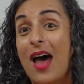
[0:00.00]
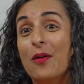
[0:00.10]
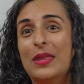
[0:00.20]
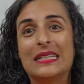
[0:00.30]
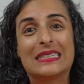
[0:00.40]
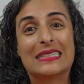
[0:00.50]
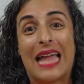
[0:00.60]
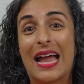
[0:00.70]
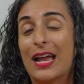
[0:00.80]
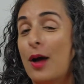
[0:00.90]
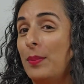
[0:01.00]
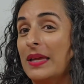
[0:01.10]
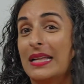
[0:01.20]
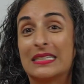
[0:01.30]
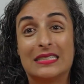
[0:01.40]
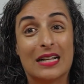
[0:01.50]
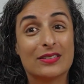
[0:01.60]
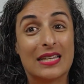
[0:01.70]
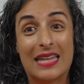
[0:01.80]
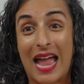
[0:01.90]
how they stack up against
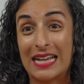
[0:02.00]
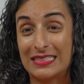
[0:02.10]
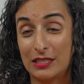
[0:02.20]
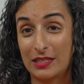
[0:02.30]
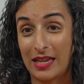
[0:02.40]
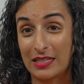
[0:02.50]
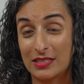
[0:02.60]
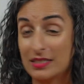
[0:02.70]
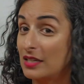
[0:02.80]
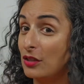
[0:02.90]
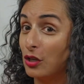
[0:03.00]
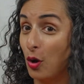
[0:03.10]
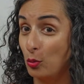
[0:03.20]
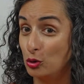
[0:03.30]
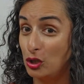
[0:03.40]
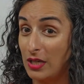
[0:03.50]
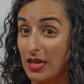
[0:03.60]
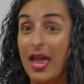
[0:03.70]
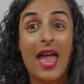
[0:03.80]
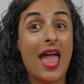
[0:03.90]
Delta nine T H C, the O
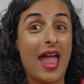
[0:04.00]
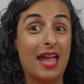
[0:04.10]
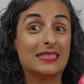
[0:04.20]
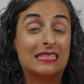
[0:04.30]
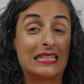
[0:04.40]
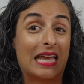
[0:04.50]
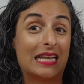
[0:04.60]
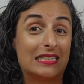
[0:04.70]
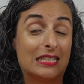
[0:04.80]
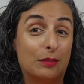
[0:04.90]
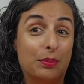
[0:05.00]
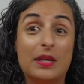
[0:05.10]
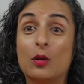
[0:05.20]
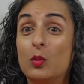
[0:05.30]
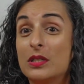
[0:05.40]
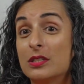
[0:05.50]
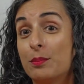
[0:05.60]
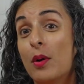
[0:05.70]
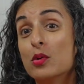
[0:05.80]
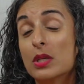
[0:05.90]
G, and T H C P, which
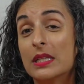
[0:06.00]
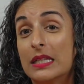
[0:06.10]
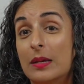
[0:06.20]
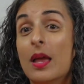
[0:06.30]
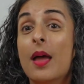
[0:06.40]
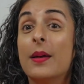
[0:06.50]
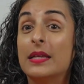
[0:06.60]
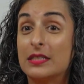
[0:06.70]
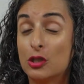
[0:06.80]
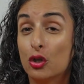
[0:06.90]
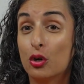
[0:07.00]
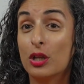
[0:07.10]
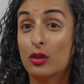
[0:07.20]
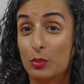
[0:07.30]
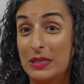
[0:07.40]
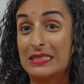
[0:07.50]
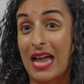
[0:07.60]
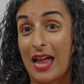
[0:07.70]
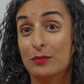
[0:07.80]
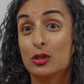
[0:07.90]
supposedly is thirty-three
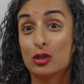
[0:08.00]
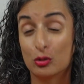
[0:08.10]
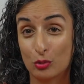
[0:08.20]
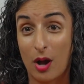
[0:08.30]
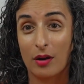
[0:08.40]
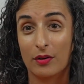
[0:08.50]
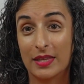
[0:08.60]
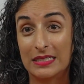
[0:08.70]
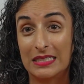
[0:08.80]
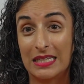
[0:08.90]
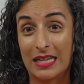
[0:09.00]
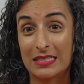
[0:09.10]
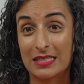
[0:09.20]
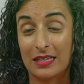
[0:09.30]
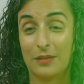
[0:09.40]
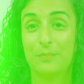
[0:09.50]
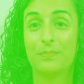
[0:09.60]
times stronger than T H C.